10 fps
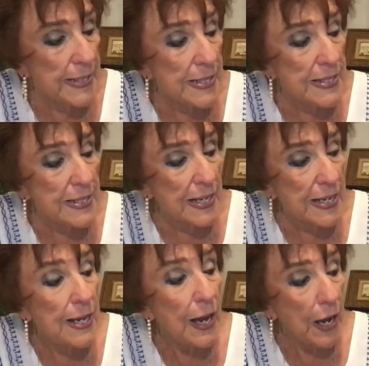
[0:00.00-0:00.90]
Abundance,
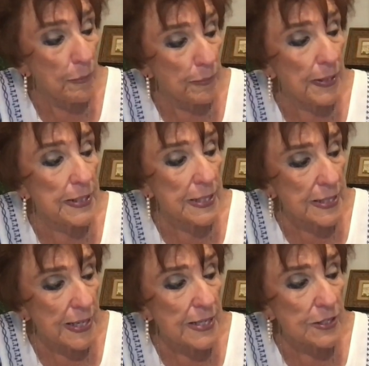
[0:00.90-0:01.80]

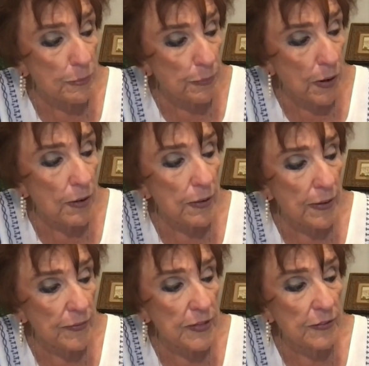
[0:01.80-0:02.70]
abundance is a part
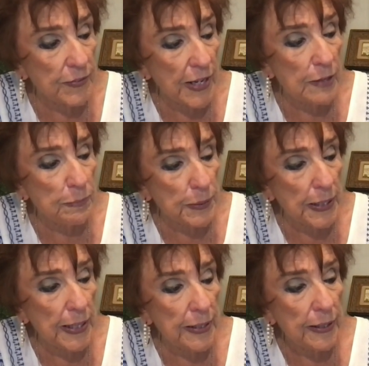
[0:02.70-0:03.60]
of the divine
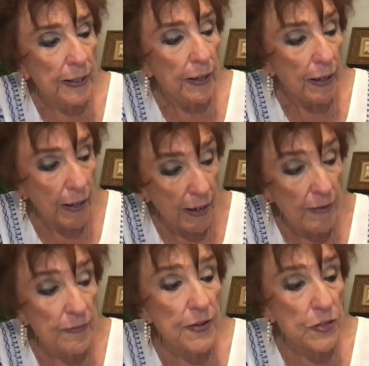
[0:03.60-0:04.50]
plan
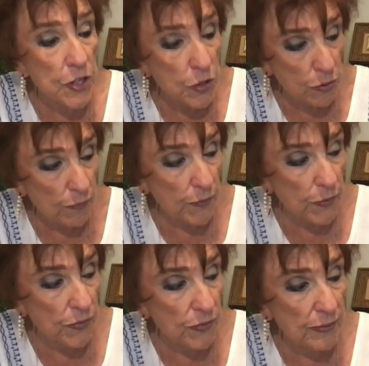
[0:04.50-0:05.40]
of the
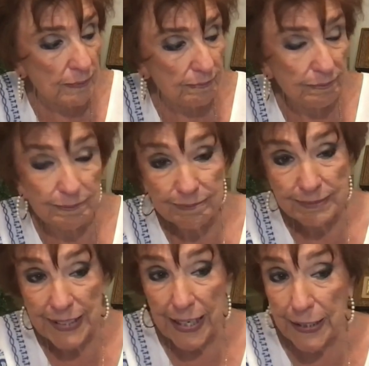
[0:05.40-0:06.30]
universe.
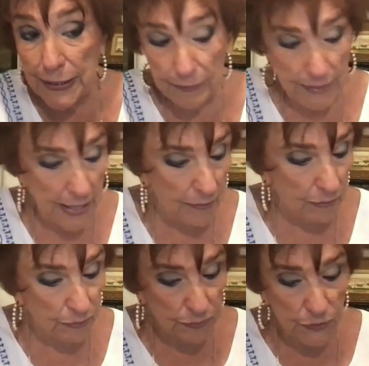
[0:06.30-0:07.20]
I love that.
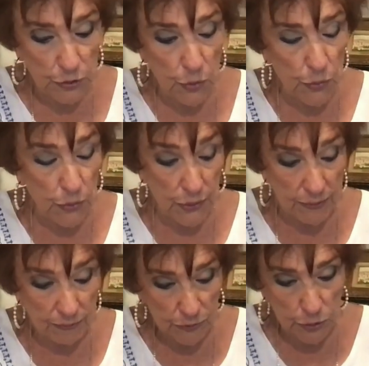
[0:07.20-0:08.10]
So
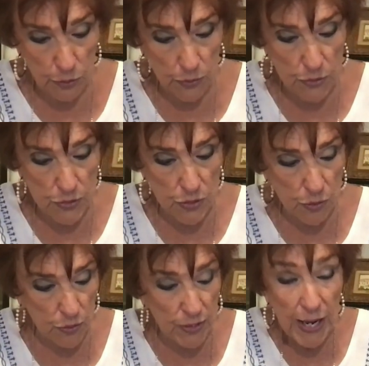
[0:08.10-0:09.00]
good. So good.
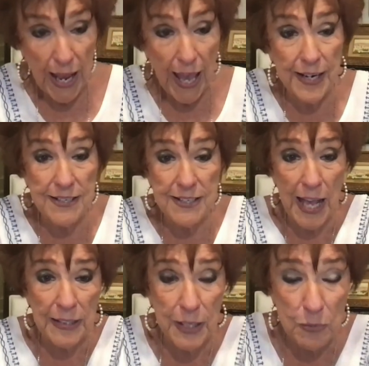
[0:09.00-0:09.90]
So good. And
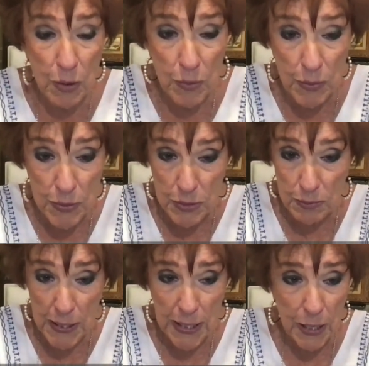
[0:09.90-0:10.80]
exactly what we were
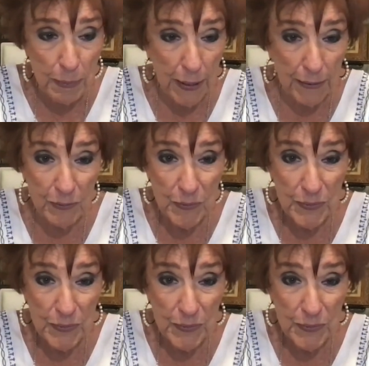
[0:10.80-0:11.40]
speaking about.